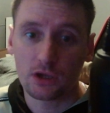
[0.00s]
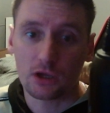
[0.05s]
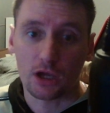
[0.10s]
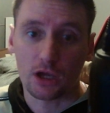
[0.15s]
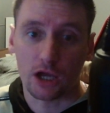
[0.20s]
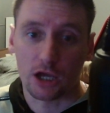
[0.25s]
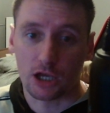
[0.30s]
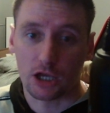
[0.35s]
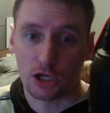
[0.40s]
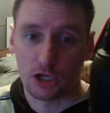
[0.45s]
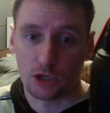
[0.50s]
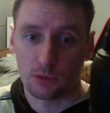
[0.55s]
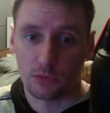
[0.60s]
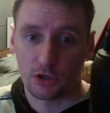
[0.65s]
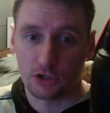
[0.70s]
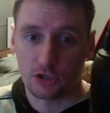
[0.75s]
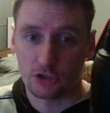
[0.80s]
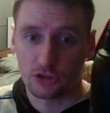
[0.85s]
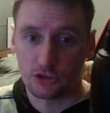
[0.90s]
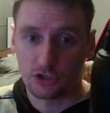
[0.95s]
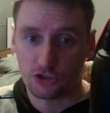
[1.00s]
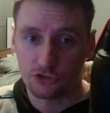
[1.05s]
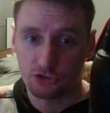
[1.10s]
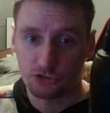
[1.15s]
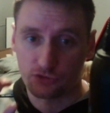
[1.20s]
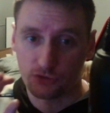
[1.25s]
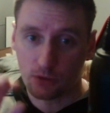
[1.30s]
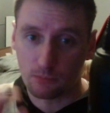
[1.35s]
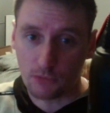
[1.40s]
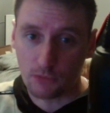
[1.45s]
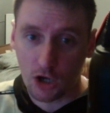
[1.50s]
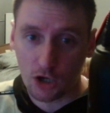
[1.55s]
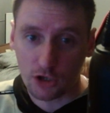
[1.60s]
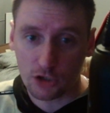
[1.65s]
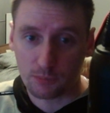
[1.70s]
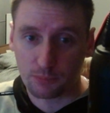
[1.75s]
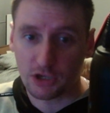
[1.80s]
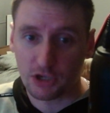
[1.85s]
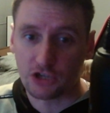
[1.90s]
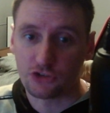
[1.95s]
And in this, you've got
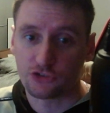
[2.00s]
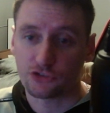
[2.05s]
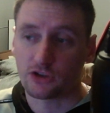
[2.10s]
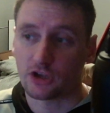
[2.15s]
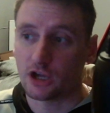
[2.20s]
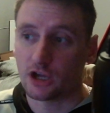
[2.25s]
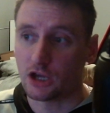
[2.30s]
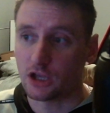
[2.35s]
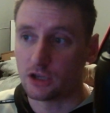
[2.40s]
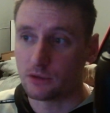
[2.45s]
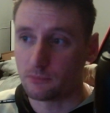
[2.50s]
marker-based and